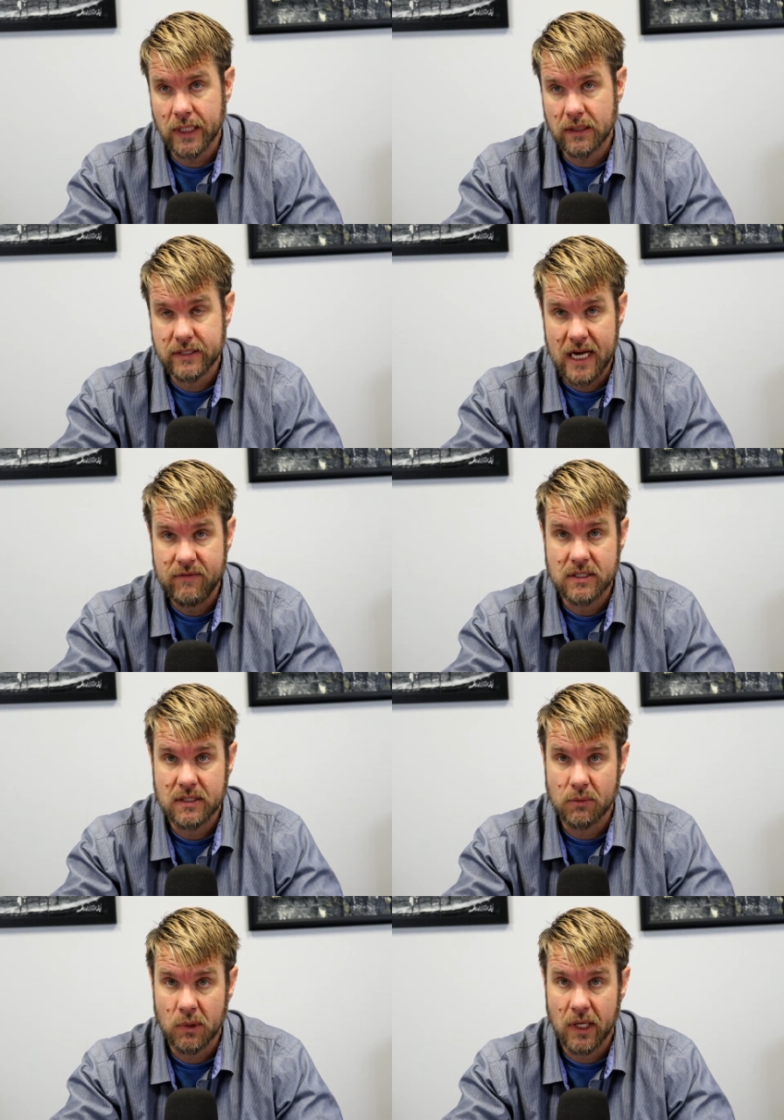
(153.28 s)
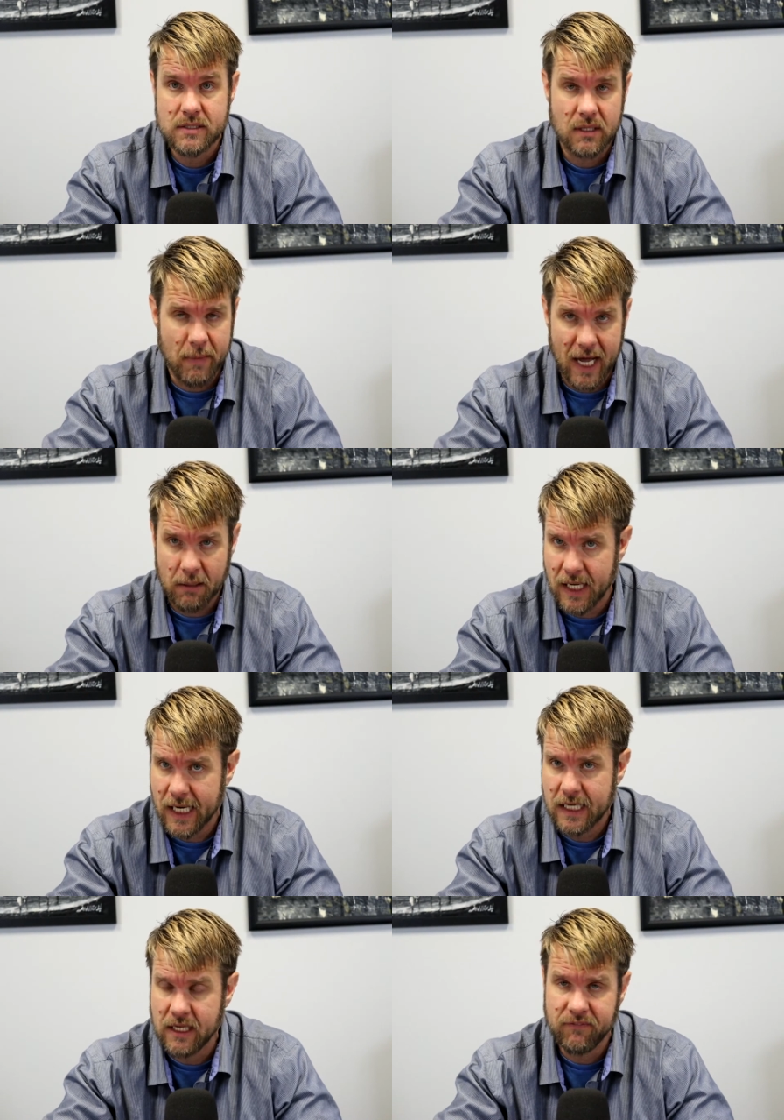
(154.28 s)
savings as it relates to the bottom
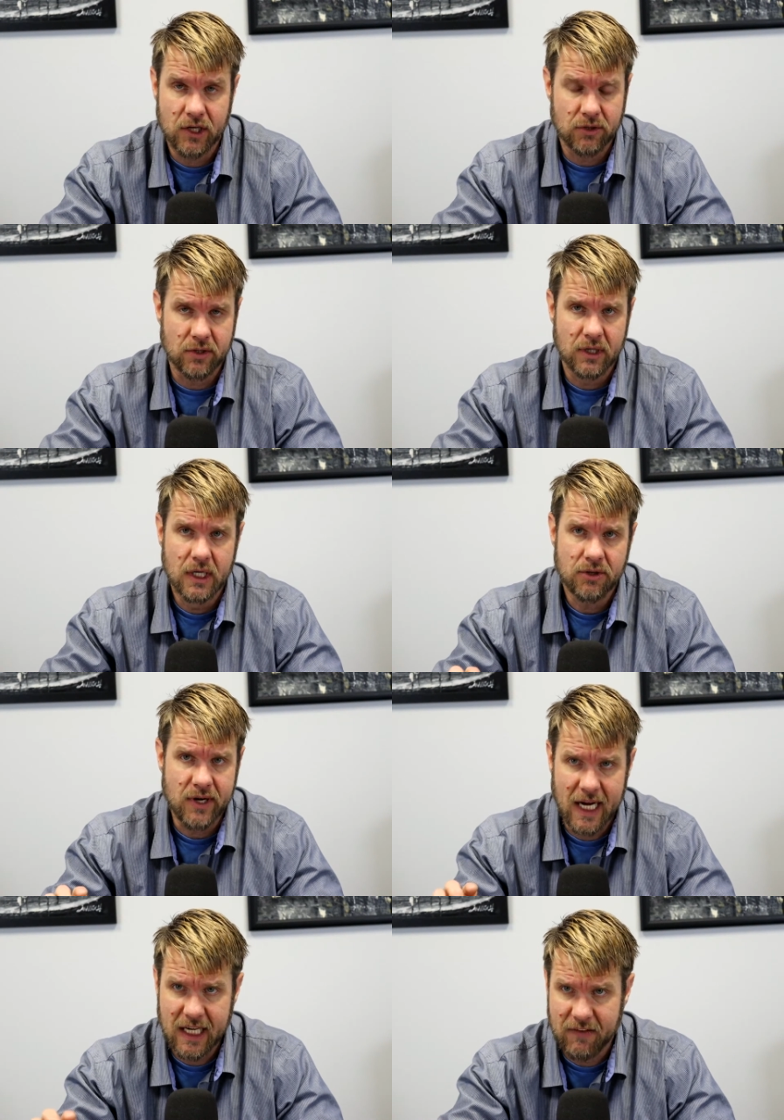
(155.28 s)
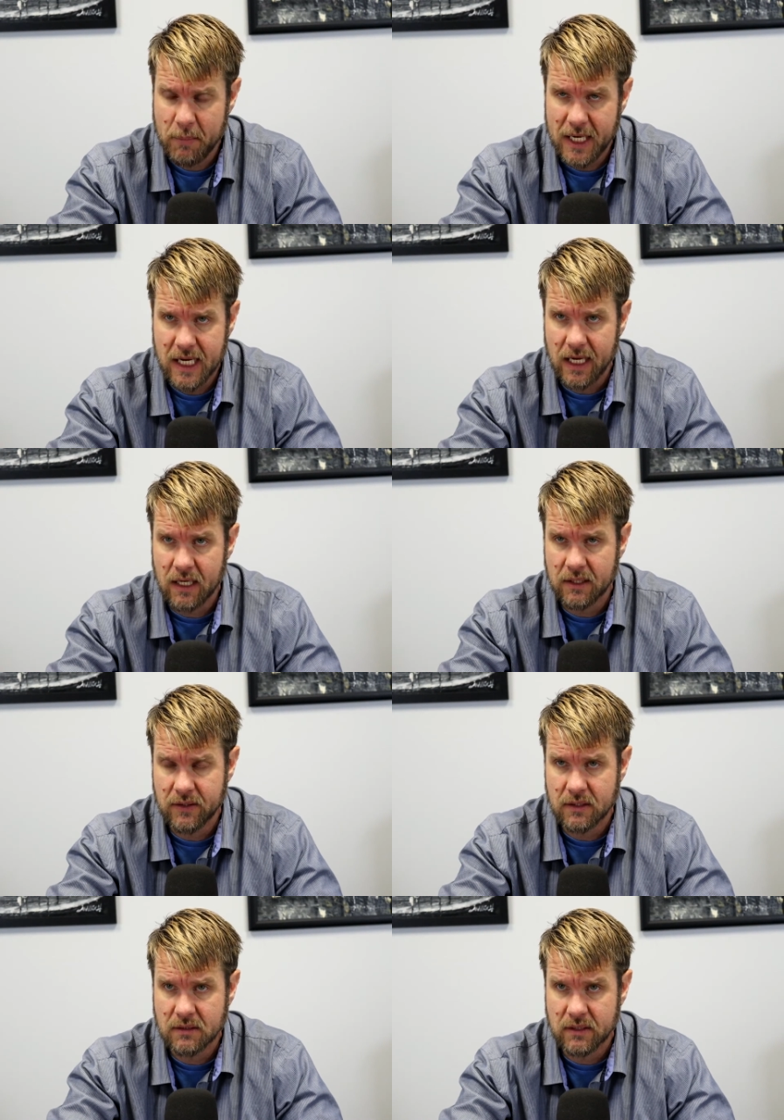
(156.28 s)
line. They figure they're not going to have to pay
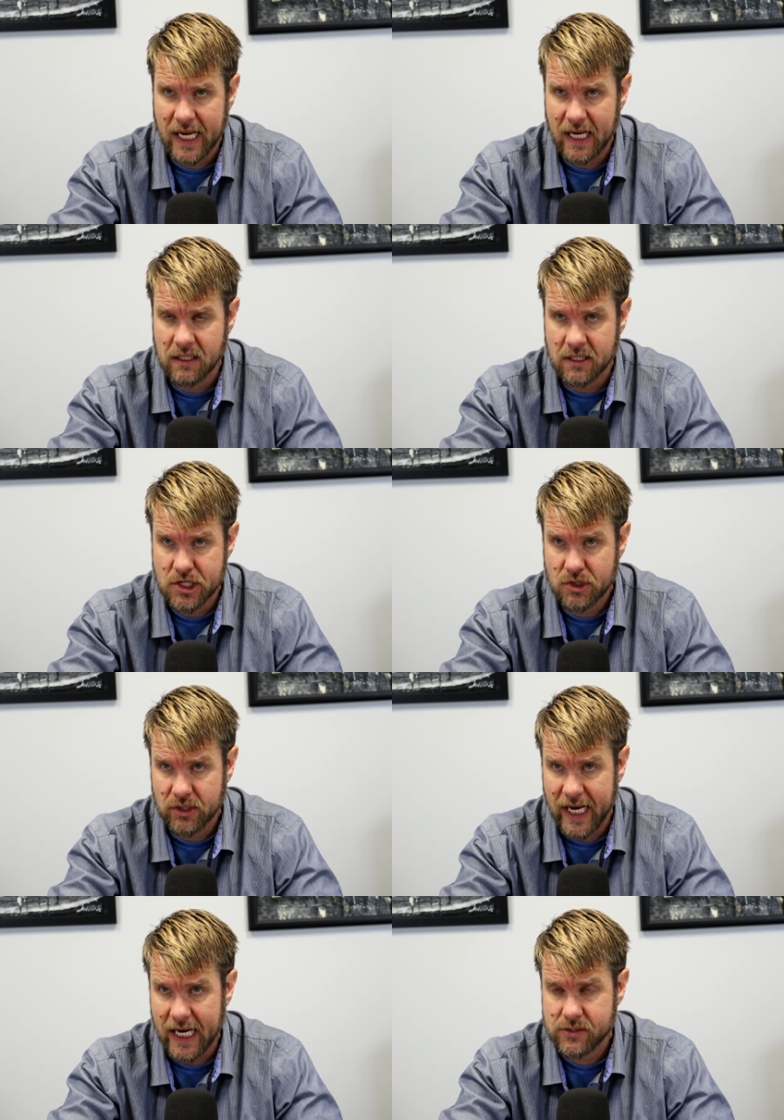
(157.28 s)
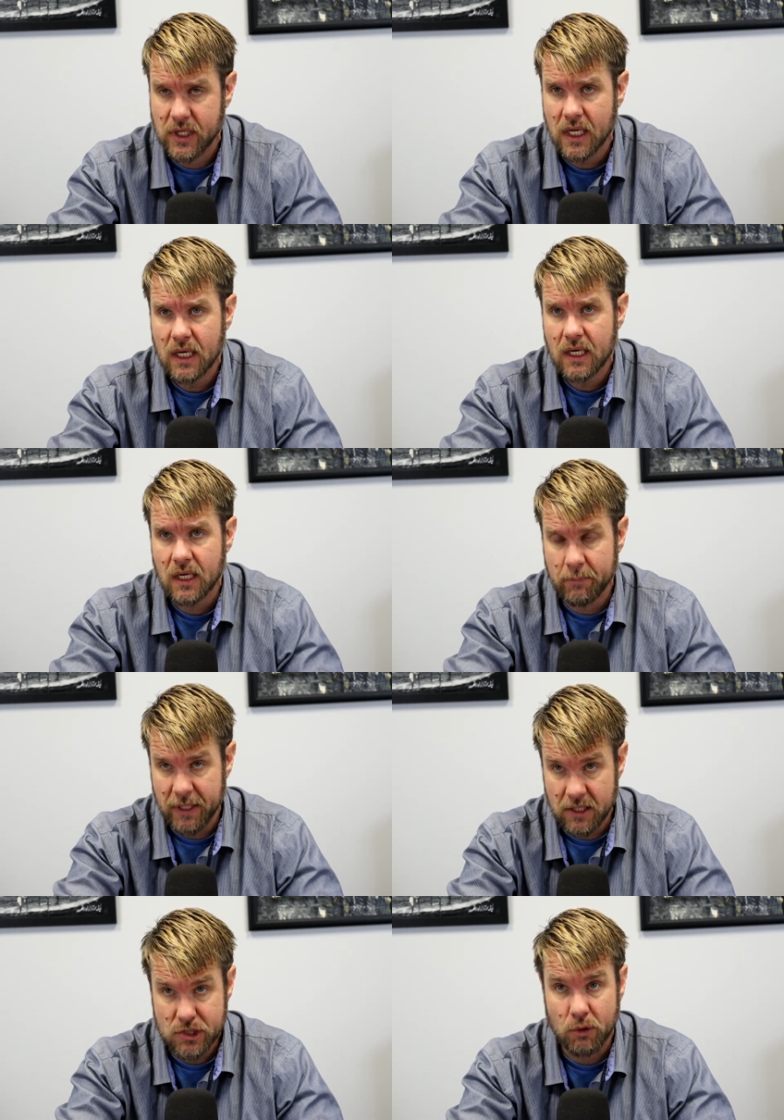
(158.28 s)
the additional tax, the
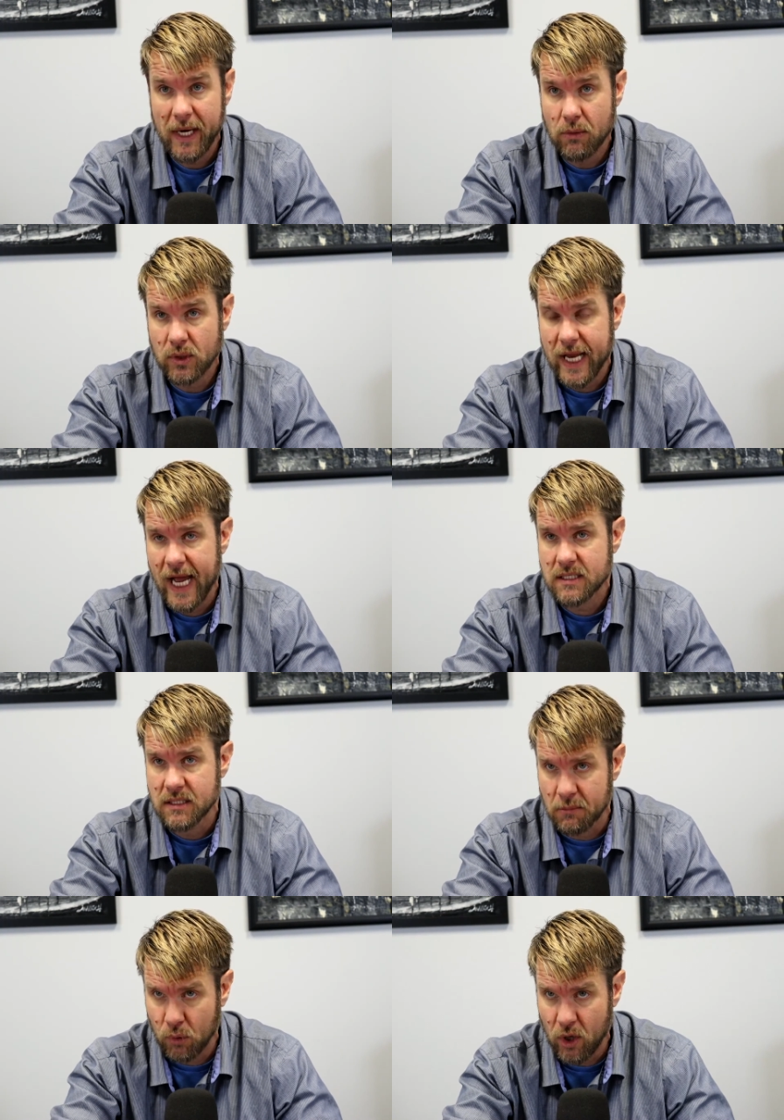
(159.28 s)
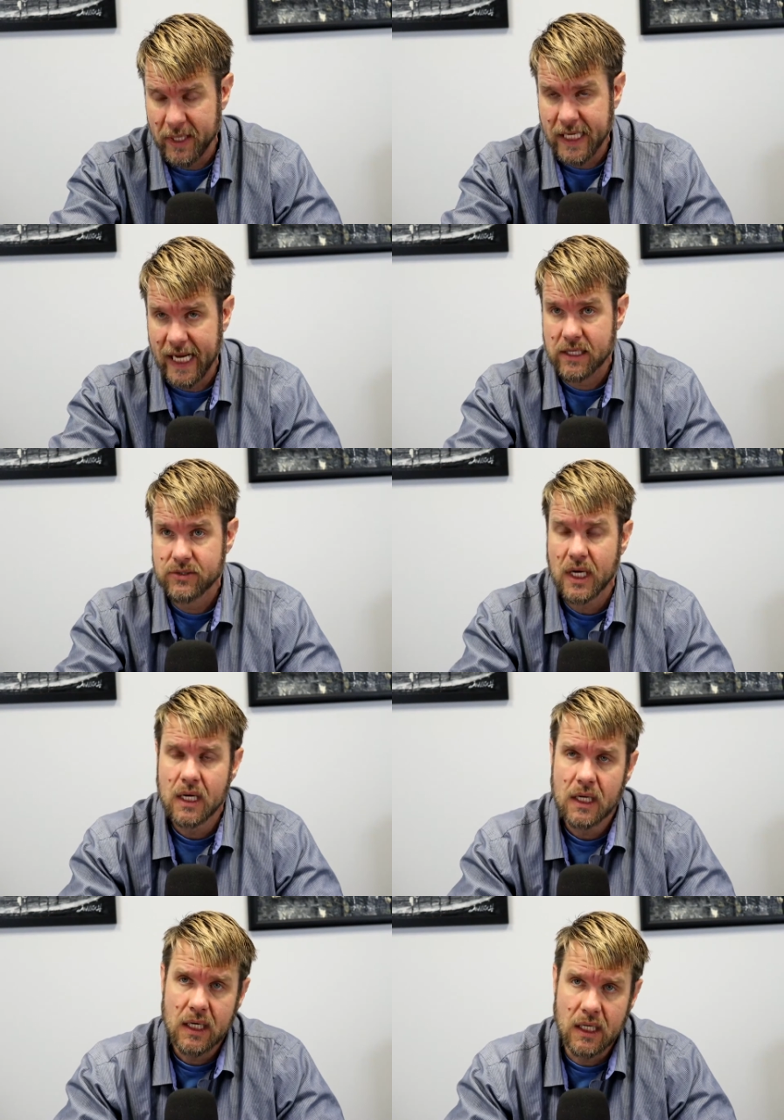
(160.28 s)
additional payroll tax, the unemployment tax.
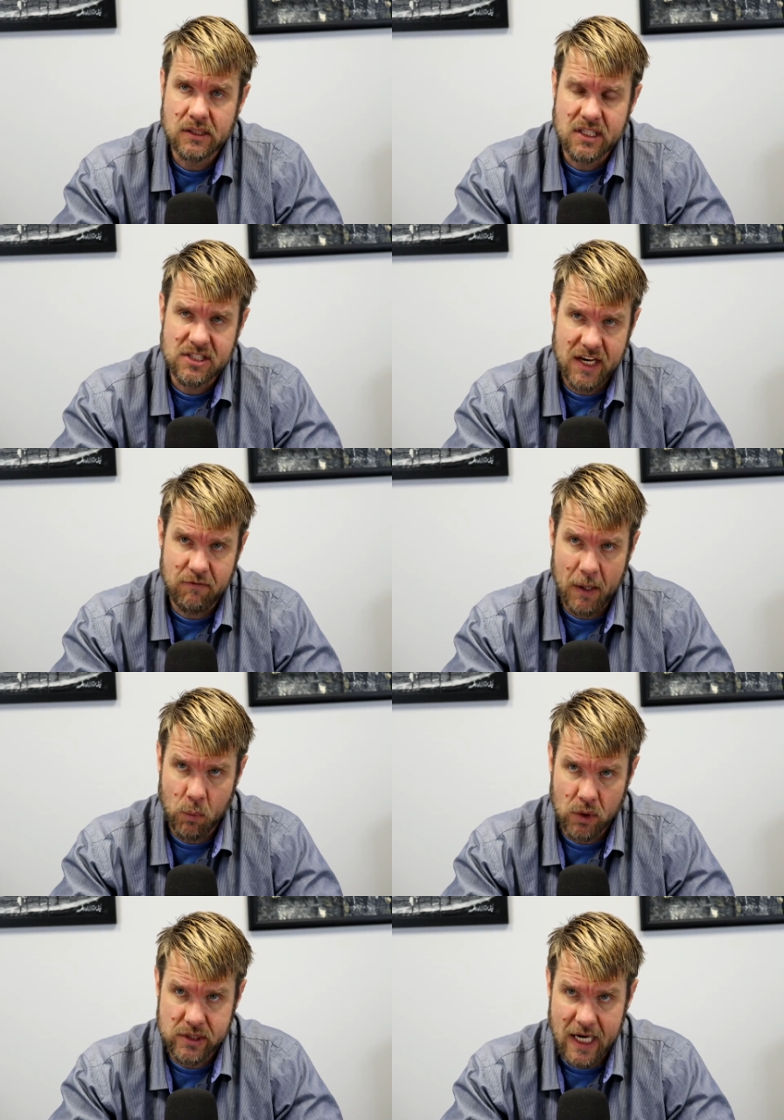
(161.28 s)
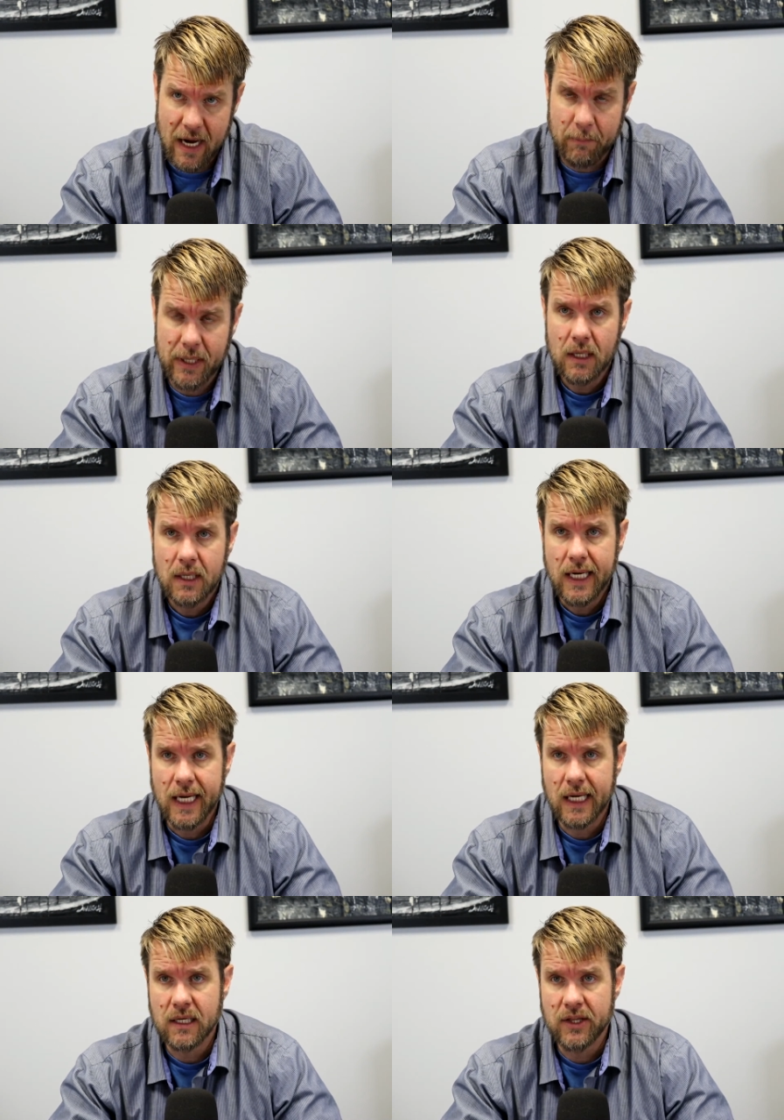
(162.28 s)
It's going to save them on workers' comp,
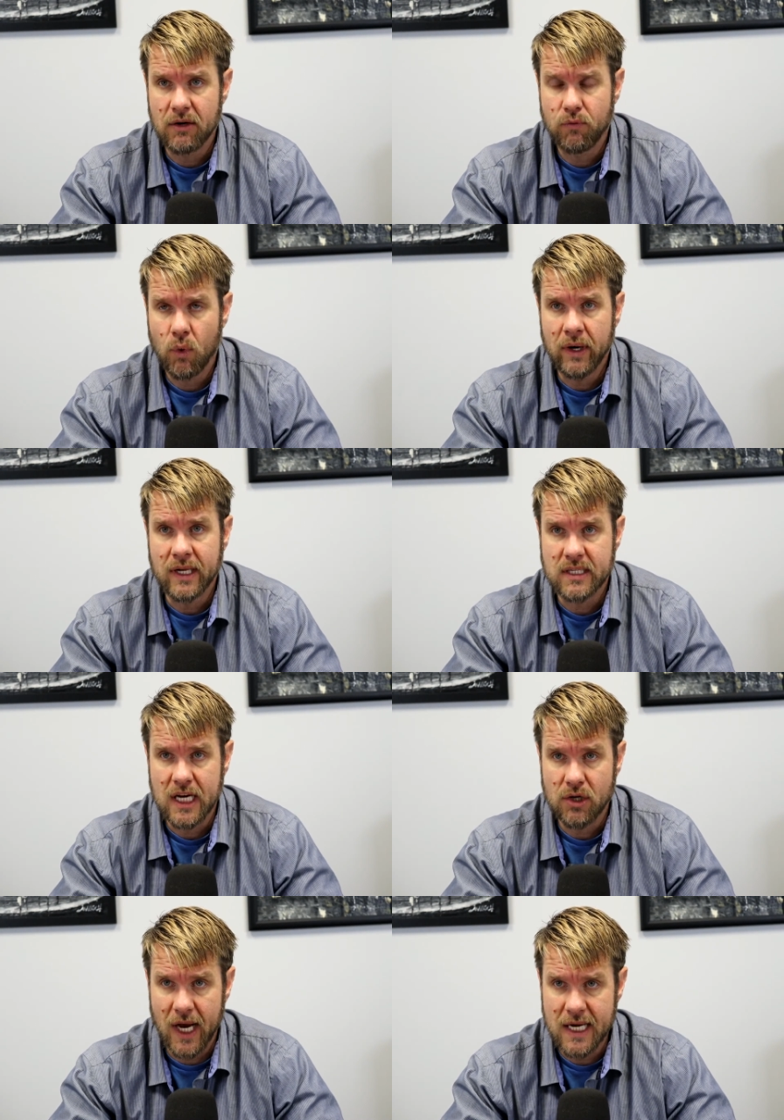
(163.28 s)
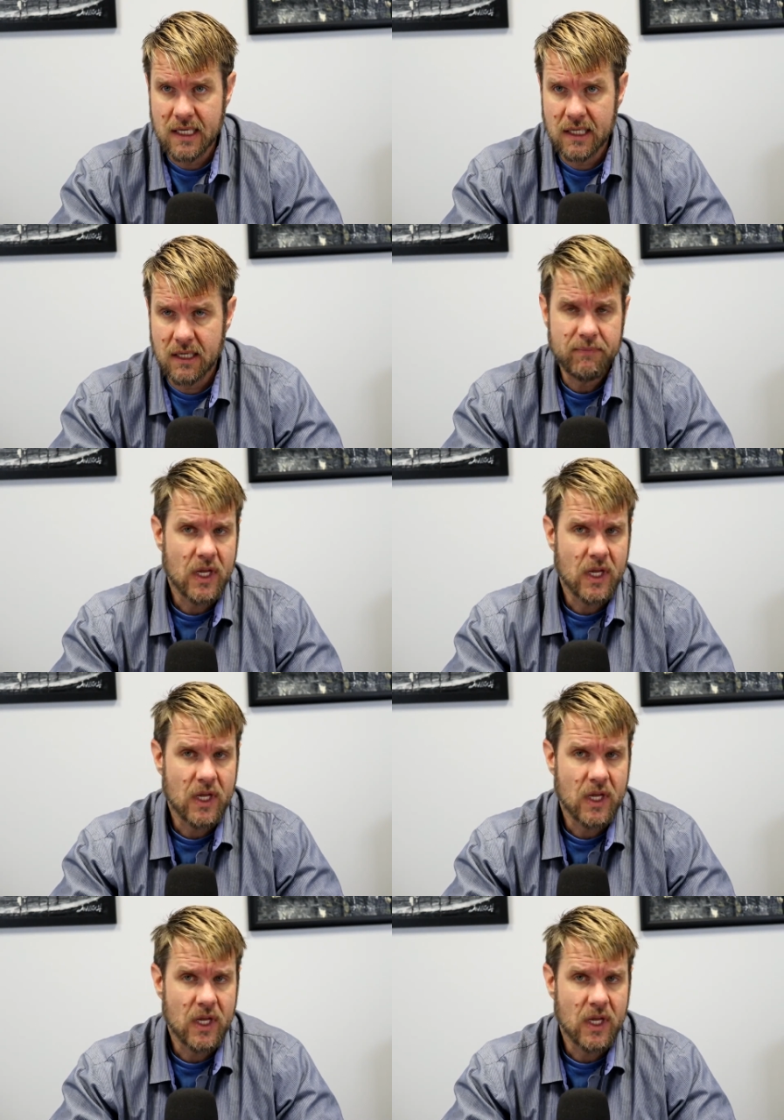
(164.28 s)
and therefore it is a good idea.